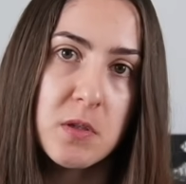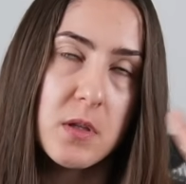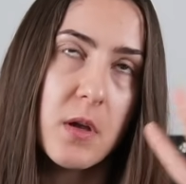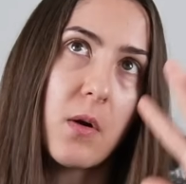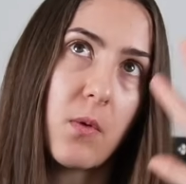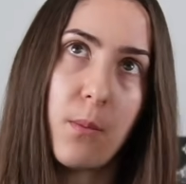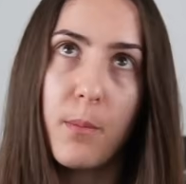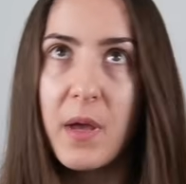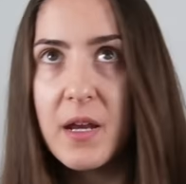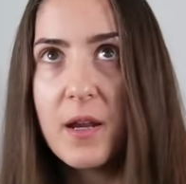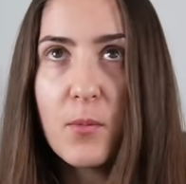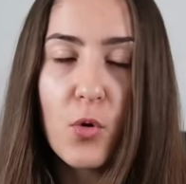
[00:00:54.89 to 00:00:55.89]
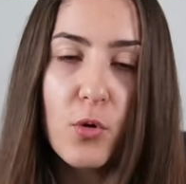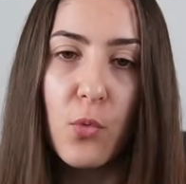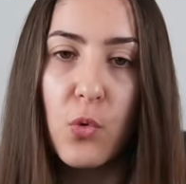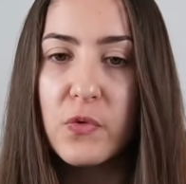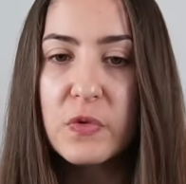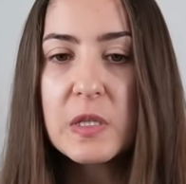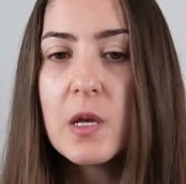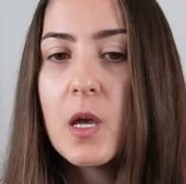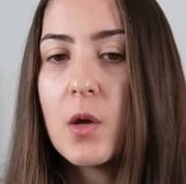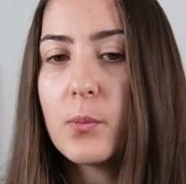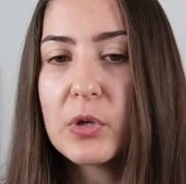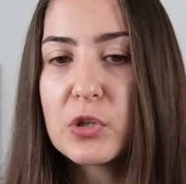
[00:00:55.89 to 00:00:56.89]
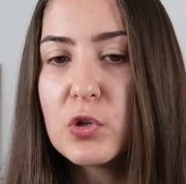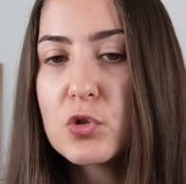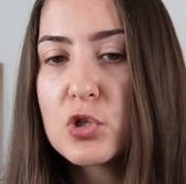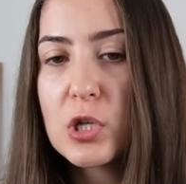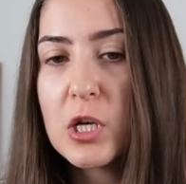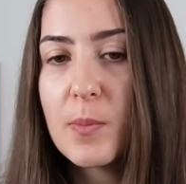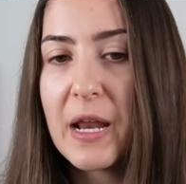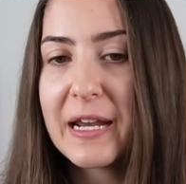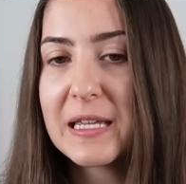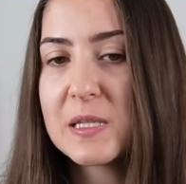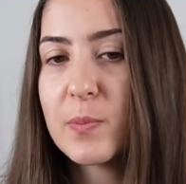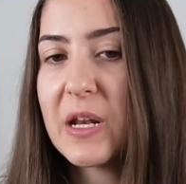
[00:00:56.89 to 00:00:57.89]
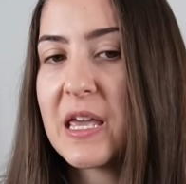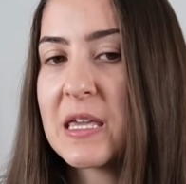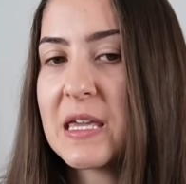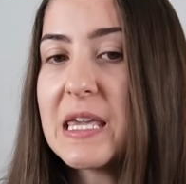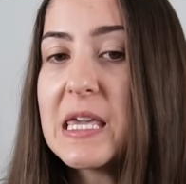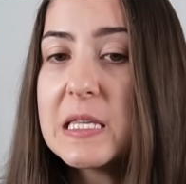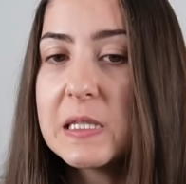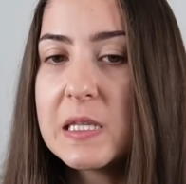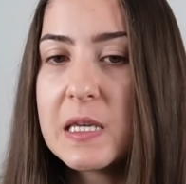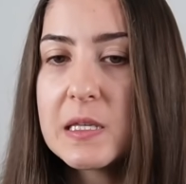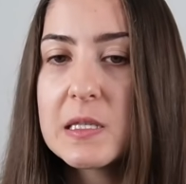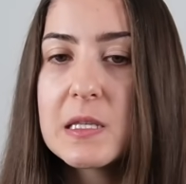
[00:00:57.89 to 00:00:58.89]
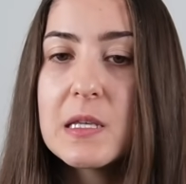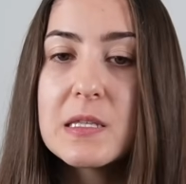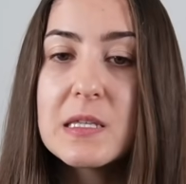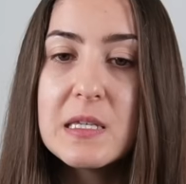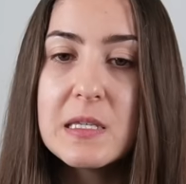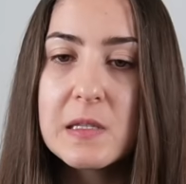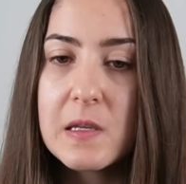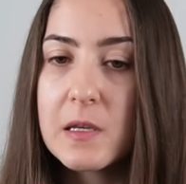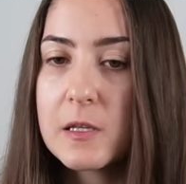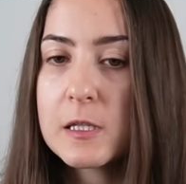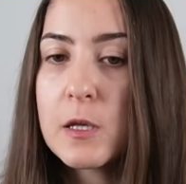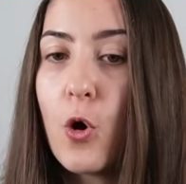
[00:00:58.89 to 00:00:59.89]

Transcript: There are many more moves, but usually black is playing e6, d6,